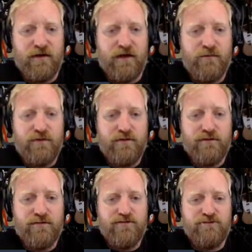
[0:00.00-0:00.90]
I went
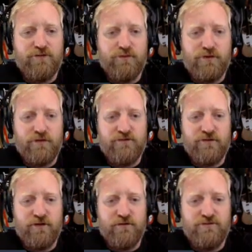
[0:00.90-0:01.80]
2 years
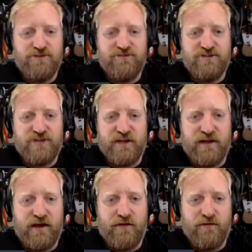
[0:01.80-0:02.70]
ago just to check it
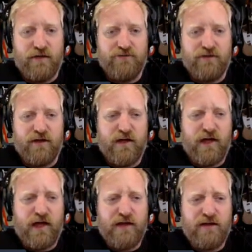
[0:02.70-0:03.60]
out. I was like,
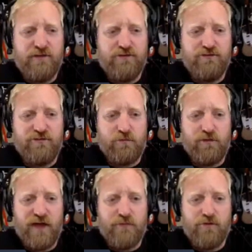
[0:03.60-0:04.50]
I could either do Summer
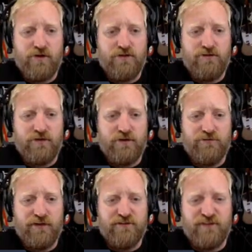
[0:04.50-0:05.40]
NAMM or I could do
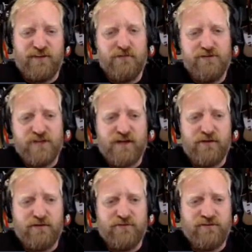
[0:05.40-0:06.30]
GearFest. I'm gonna go check out
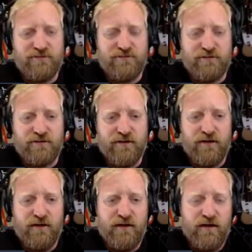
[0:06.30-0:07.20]
GearFest this year.
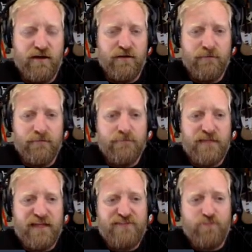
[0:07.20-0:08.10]

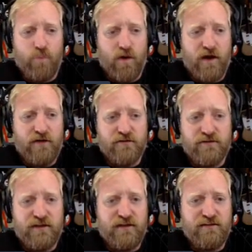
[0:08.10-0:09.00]
It's
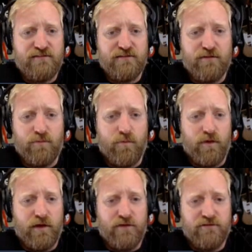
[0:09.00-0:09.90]
wild. It is a
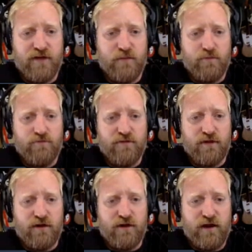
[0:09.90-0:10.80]
wild time over
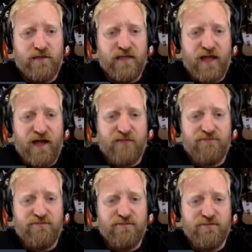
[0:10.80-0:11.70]
there. And they have,
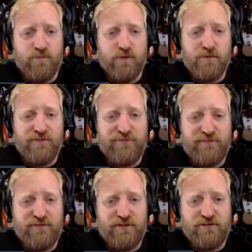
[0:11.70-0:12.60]
one of my
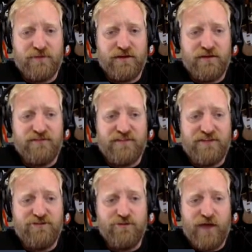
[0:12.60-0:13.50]
favorite things about it is that
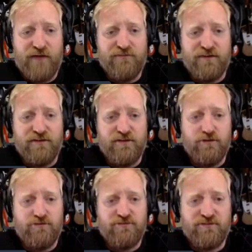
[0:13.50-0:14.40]
they do have a
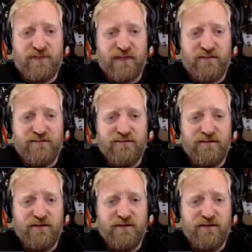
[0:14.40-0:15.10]
used tent,